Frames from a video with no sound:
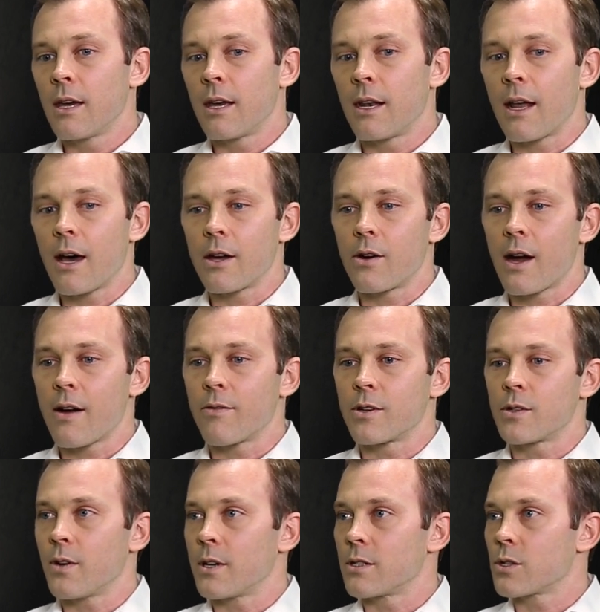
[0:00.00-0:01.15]
And now your average
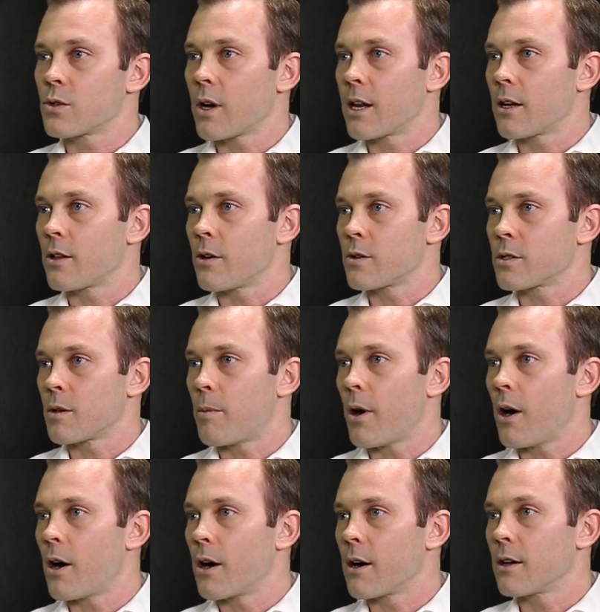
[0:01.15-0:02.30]
fund's trading close to
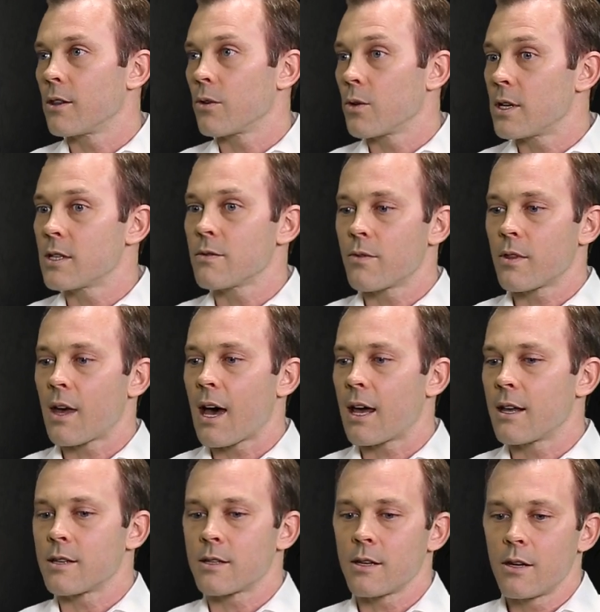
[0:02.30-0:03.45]
par. And the reason for that
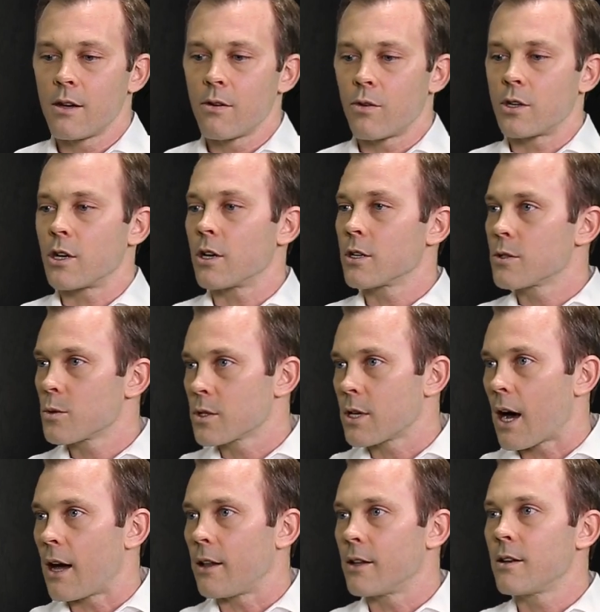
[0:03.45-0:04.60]
is returns were
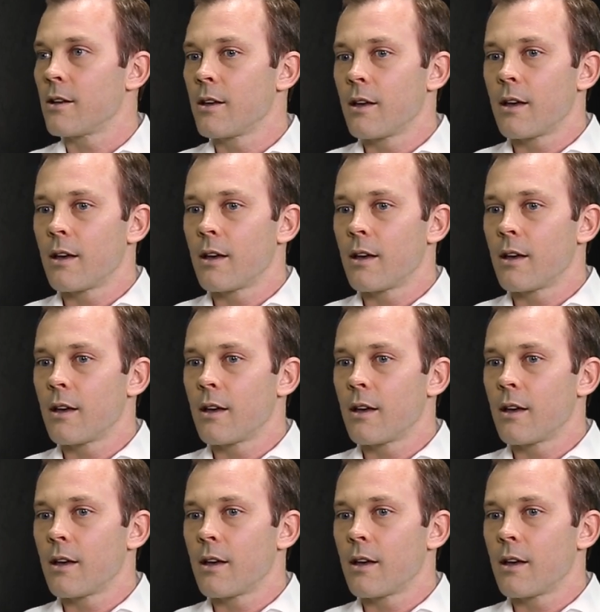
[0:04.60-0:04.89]
solid.